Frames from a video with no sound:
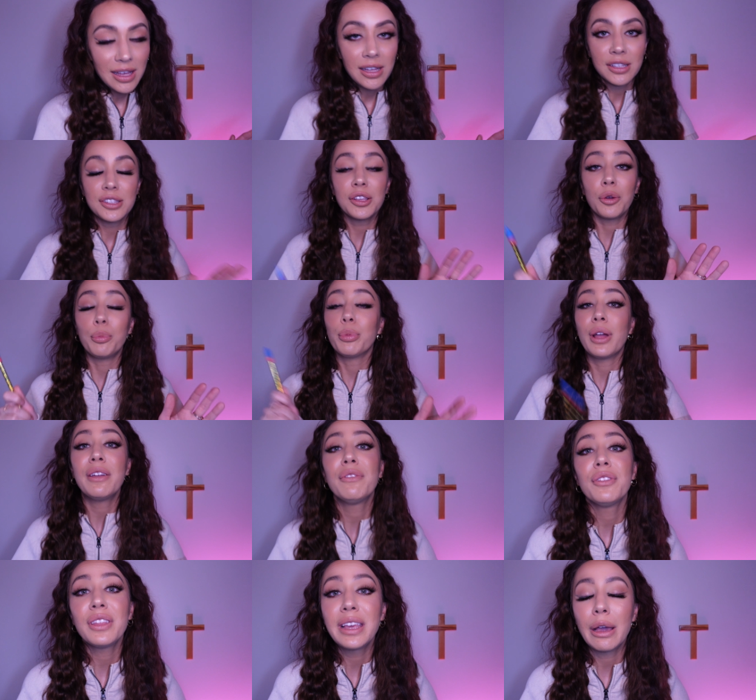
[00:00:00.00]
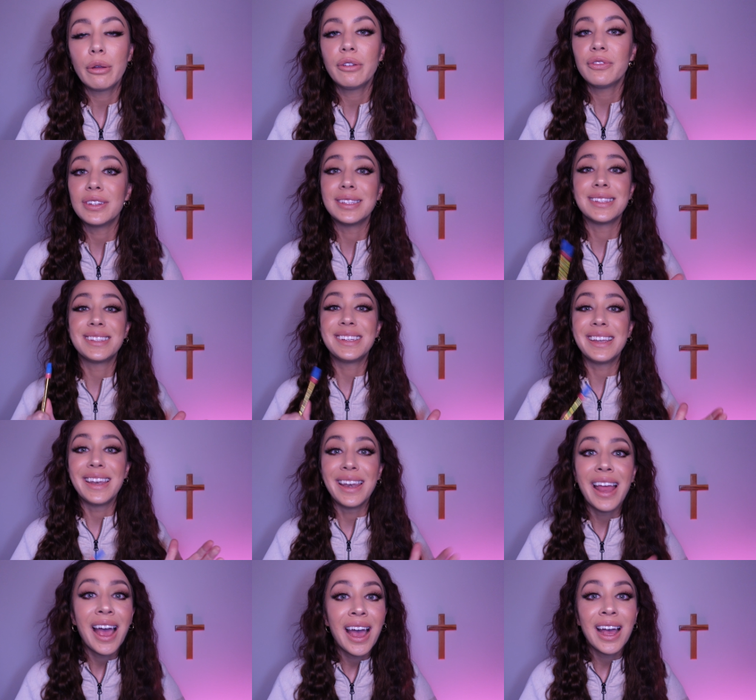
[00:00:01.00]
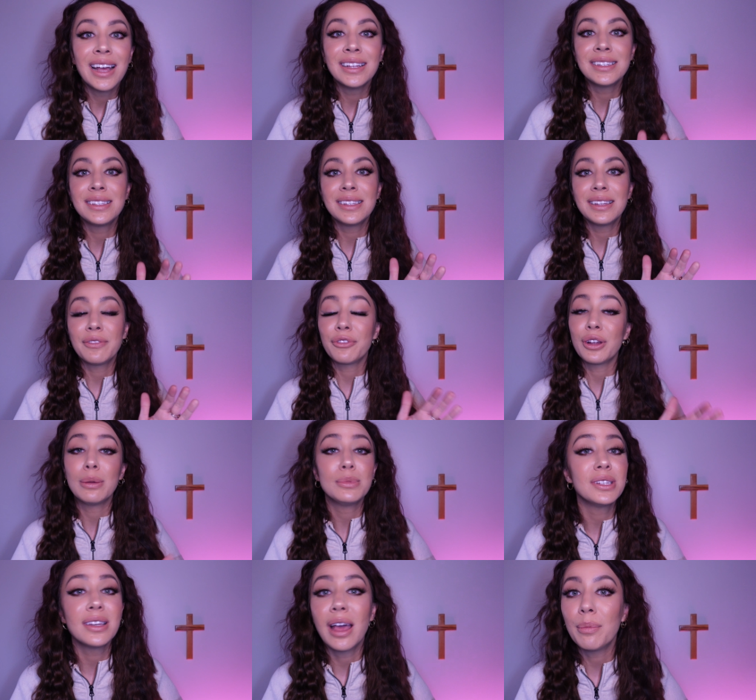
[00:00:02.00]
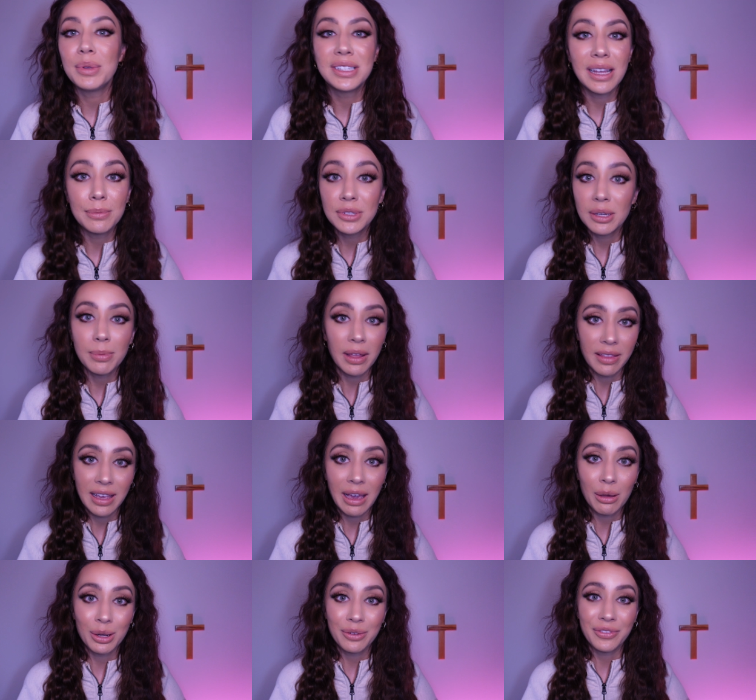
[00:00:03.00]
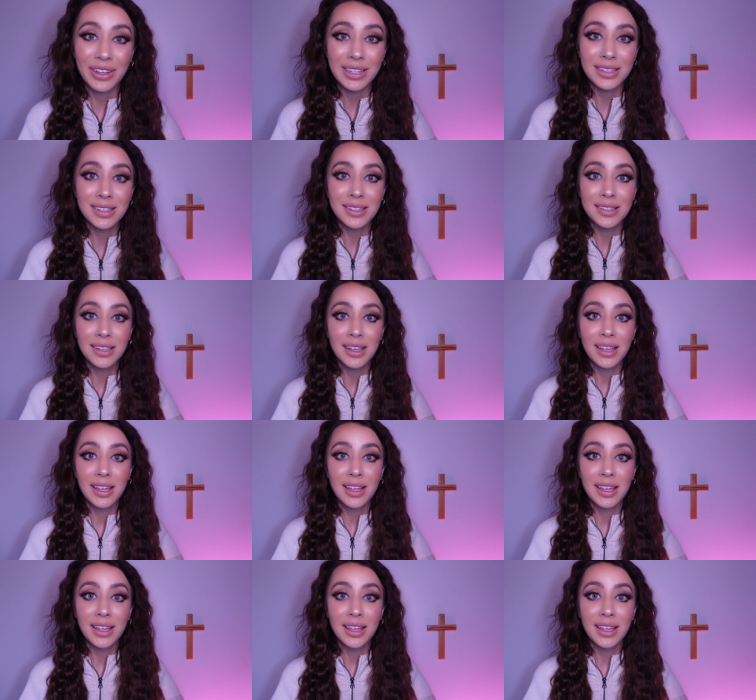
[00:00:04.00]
So pray for the counterfeits to not for him to not be tempted by the counterfeits.